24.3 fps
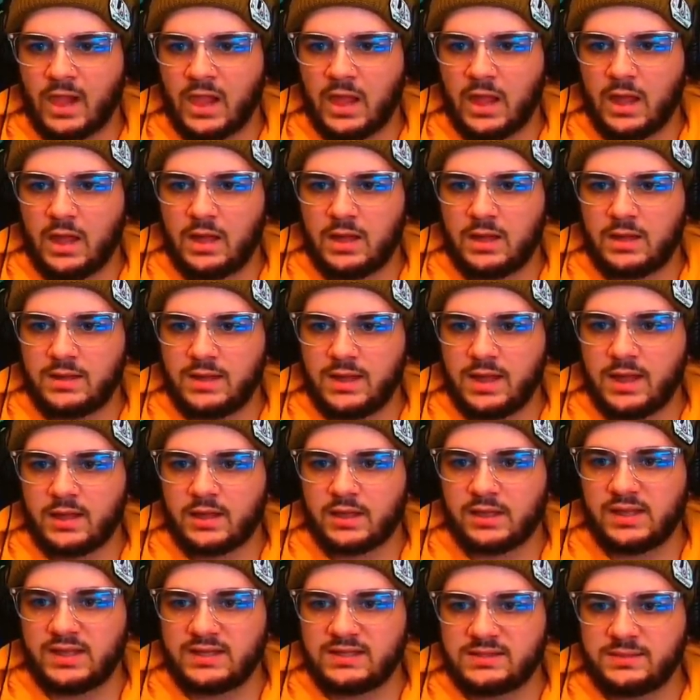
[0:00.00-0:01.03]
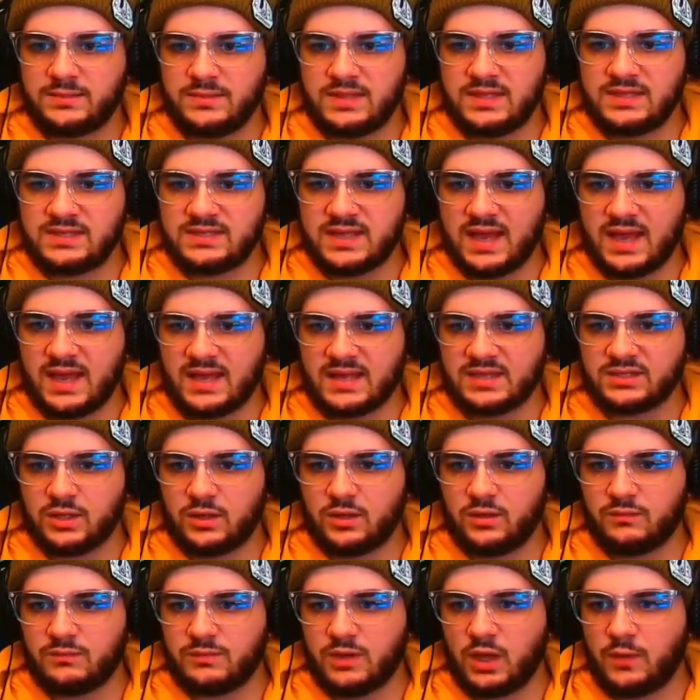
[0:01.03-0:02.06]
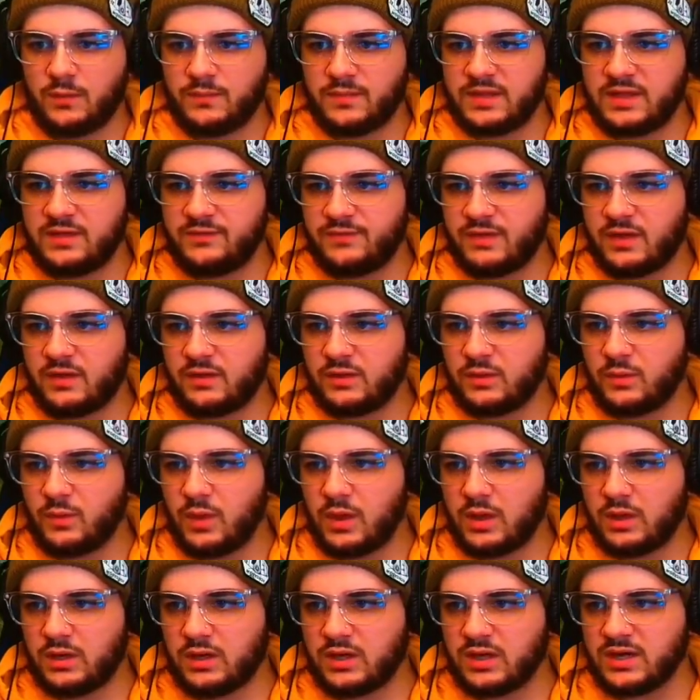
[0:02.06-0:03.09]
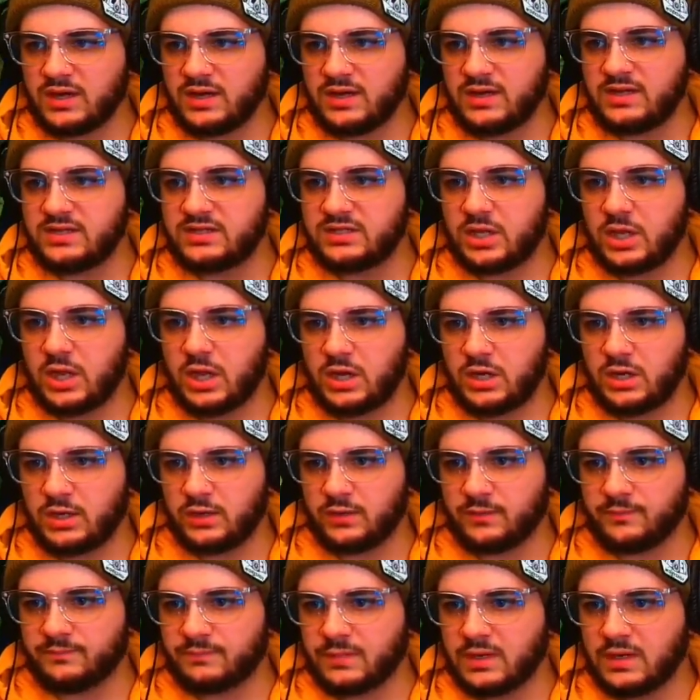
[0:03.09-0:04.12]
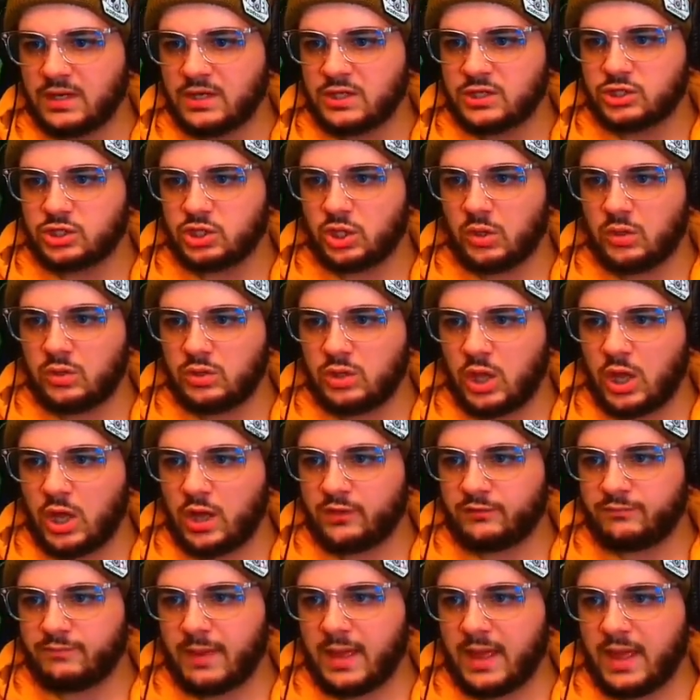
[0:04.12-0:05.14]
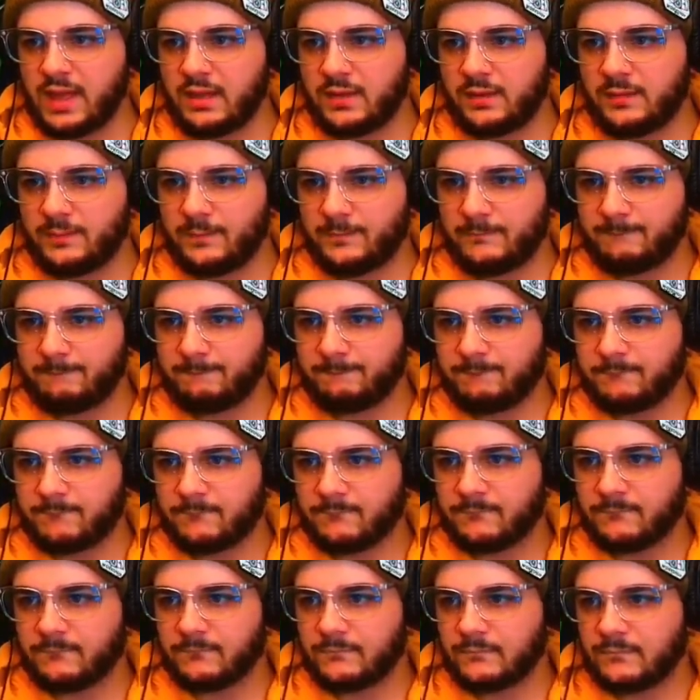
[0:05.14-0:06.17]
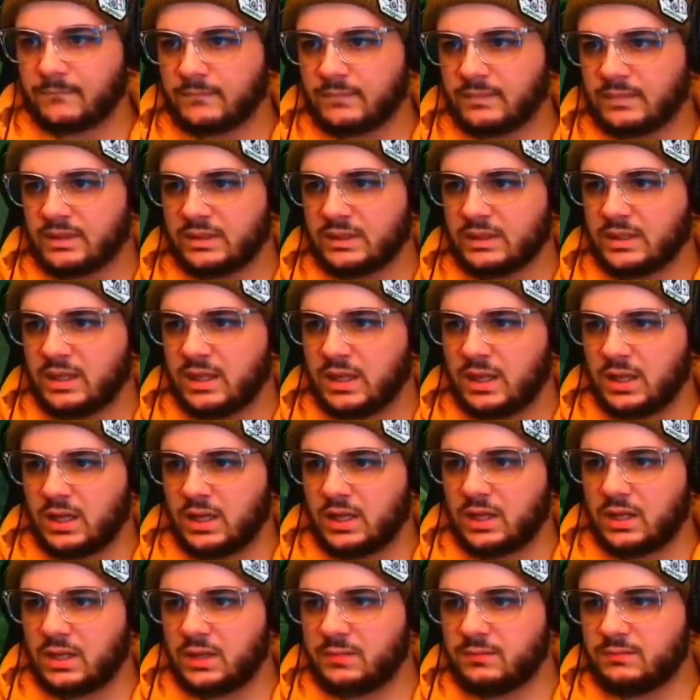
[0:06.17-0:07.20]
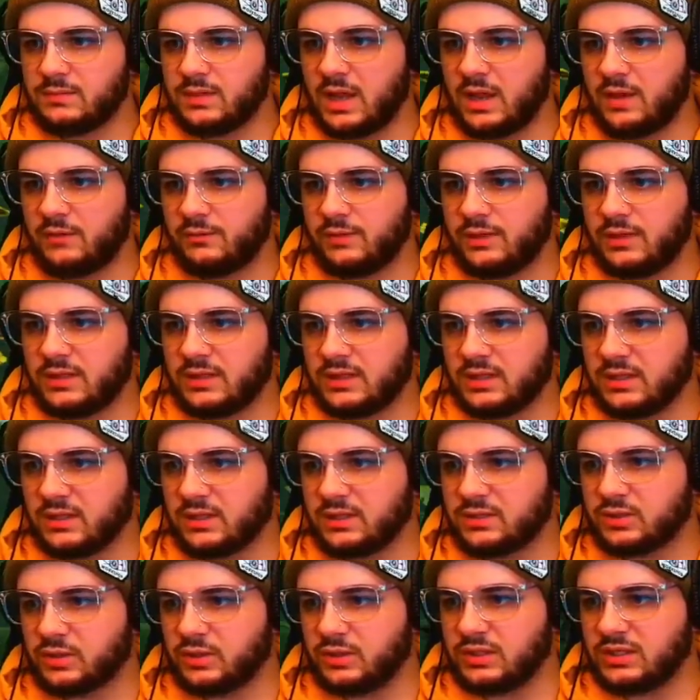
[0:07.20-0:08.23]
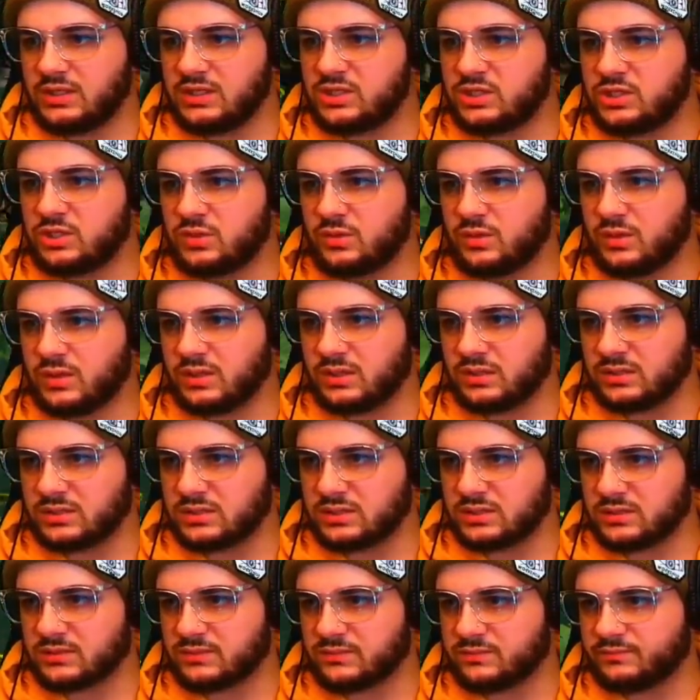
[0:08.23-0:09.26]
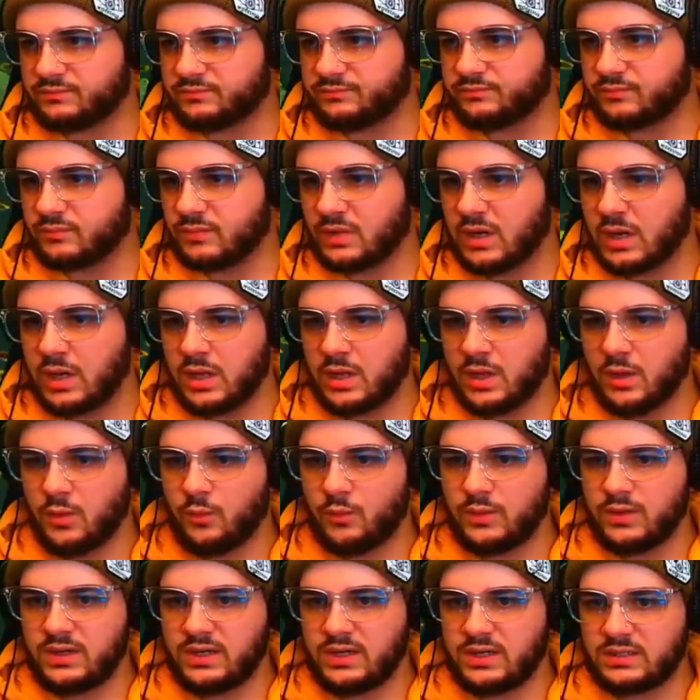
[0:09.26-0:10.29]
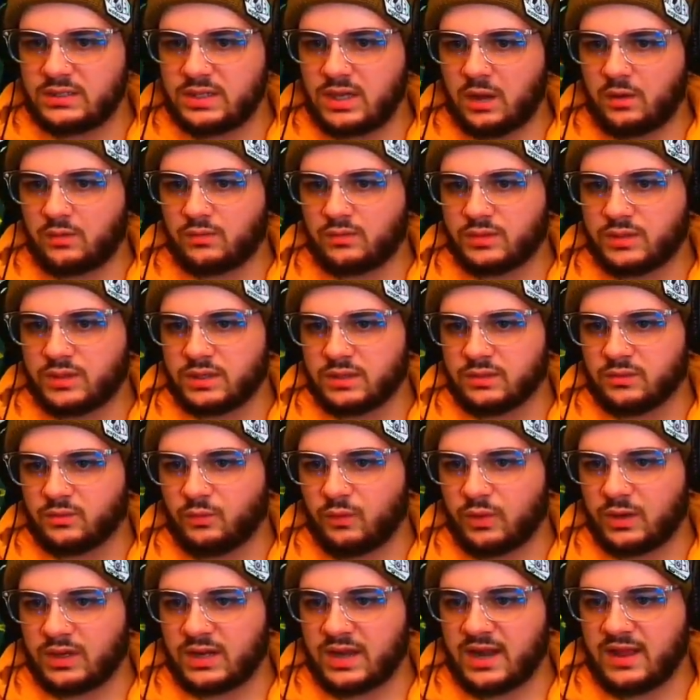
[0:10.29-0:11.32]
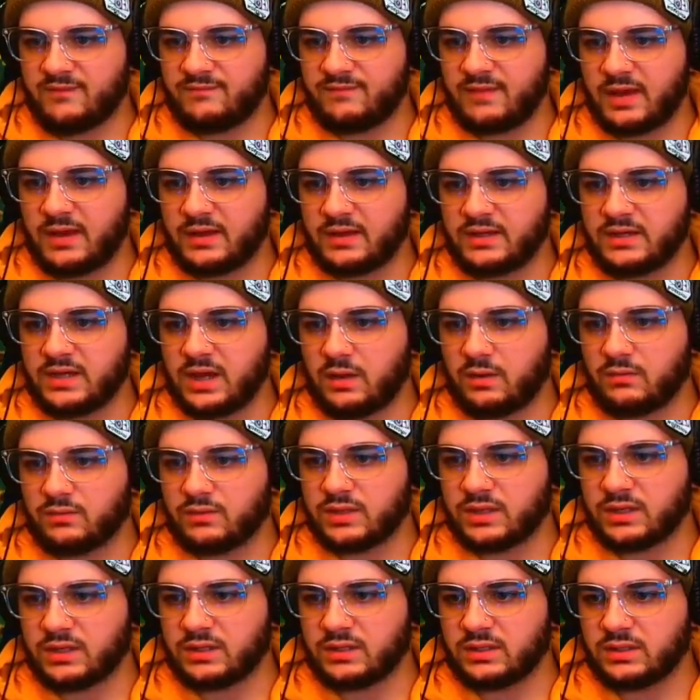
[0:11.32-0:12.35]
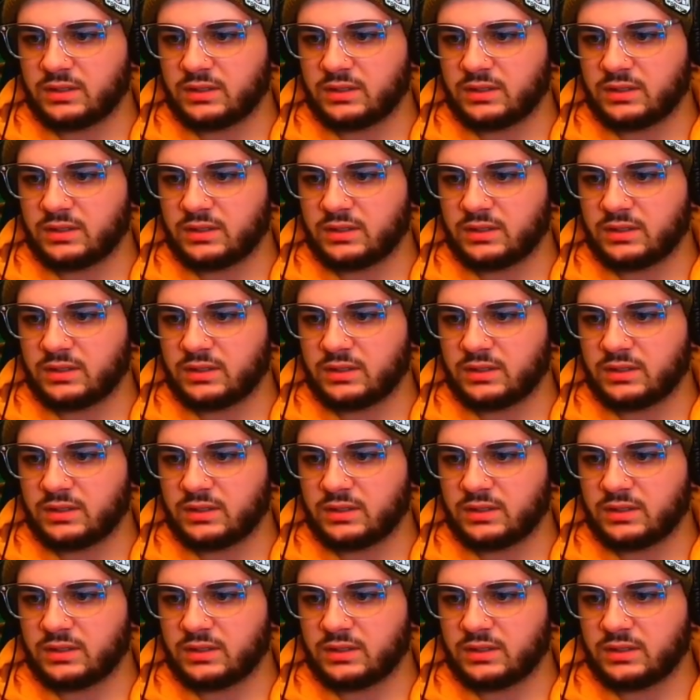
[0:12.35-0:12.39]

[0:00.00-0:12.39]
Uh, yeah, collect some of these guys. Oh, no, he fell in the water and he's a gunner. So long, you pal. With me, you mess with my husband. Um, not really. It's only his choice. We need a donkey. Where can I find a donkey?